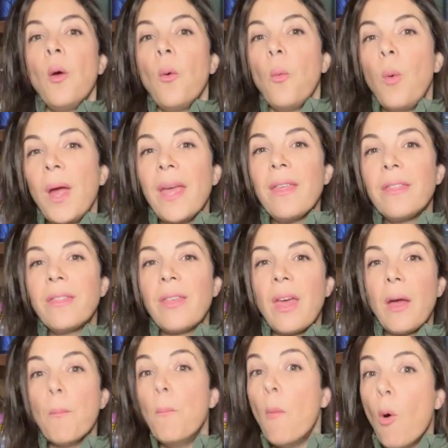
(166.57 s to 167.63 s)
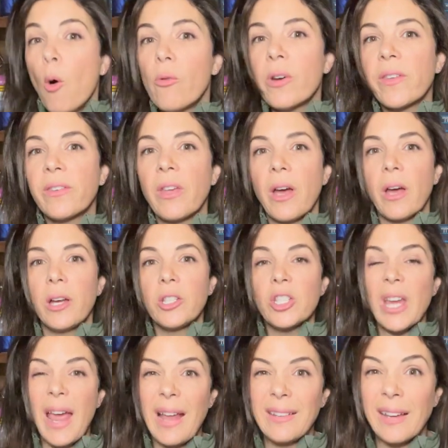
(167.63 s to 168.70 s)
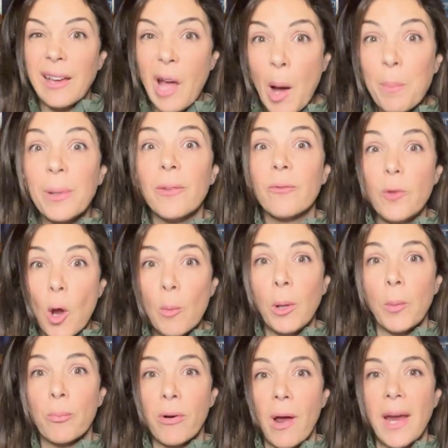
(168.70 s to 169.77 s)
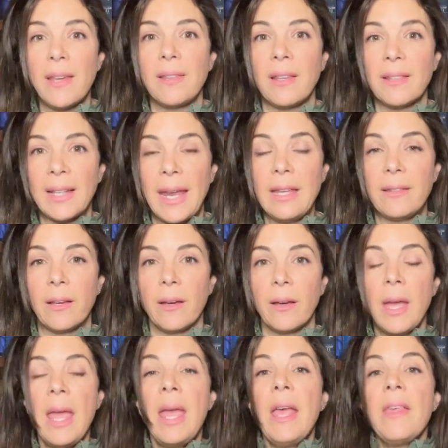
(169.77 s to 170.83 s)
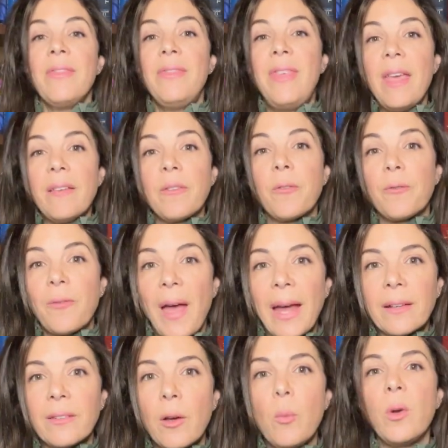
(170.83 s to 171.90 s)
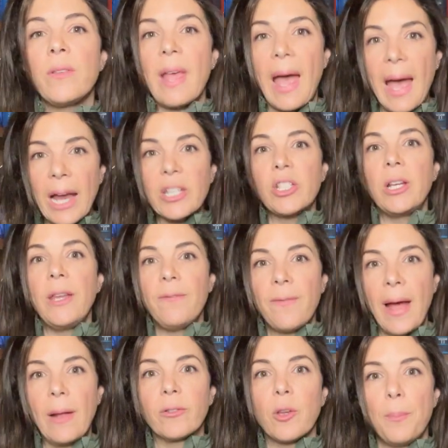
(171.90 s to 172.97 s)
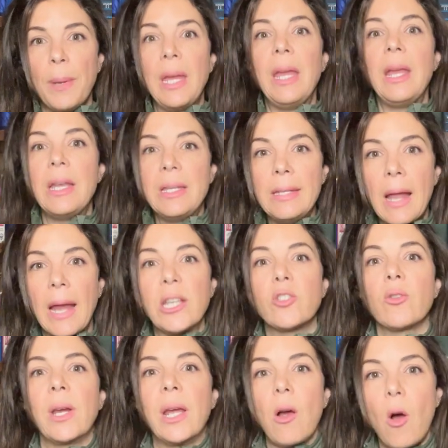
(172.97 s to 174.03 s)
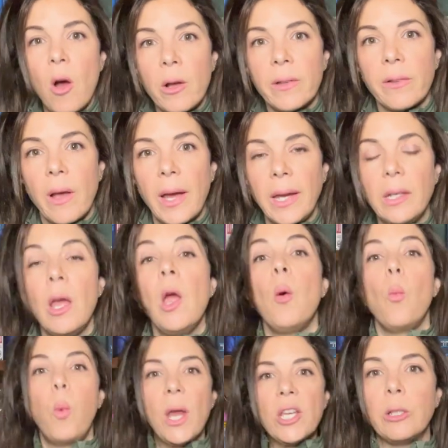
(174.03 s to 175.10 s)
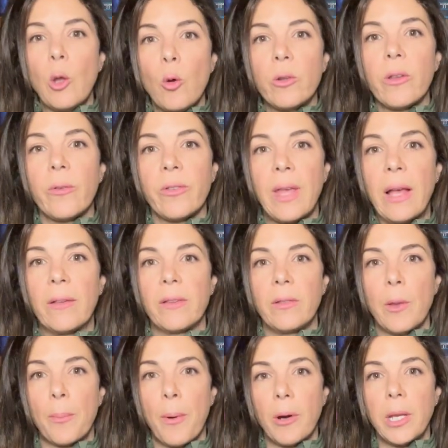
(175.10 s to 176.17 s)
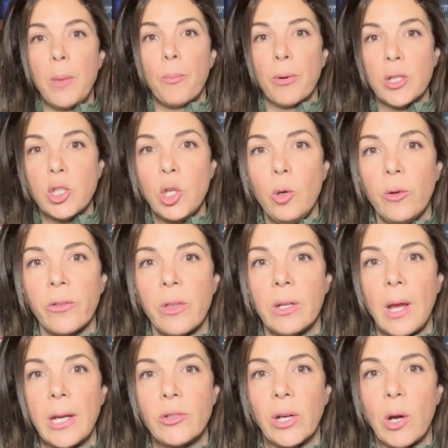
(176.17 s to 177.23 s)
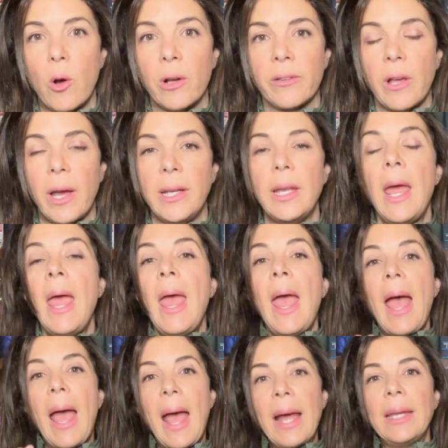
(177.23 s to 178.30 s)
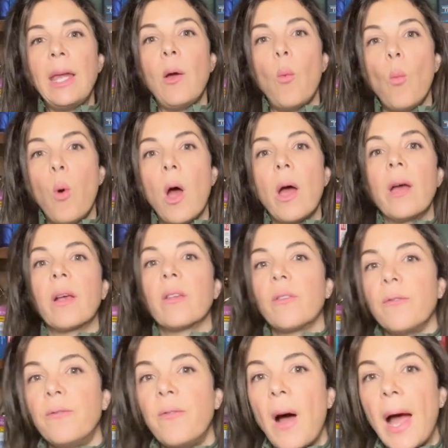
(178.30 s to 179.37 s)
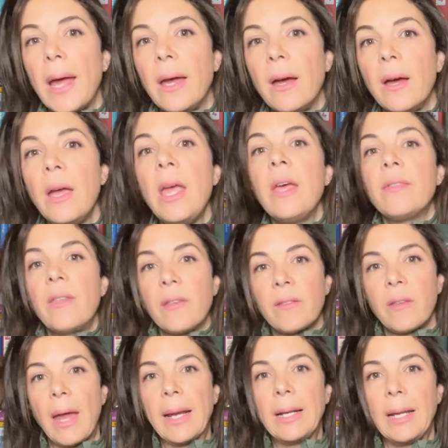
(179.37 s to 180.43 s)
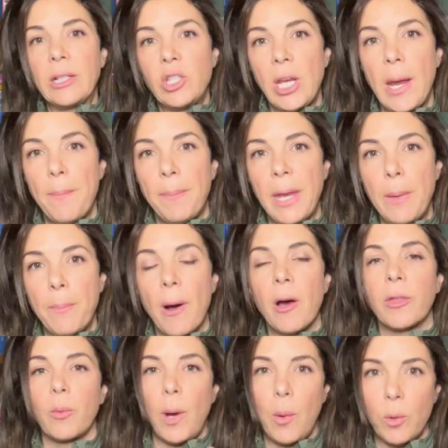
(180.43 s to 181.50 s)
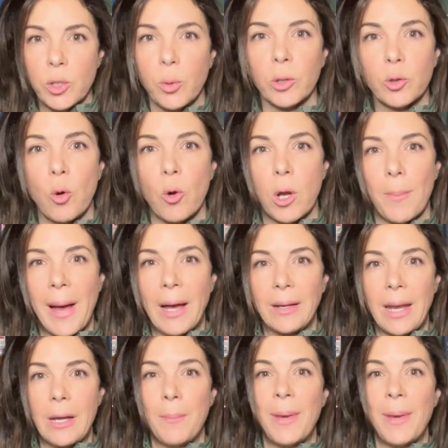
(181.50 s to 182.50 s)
With more research and a couple of Nobel Prizes later, this factor was actually found to be nitric oxide, which loads of cells in the body produce the nitric oxide, and it works via the cyclic GMP pathway, which we'll talk about in a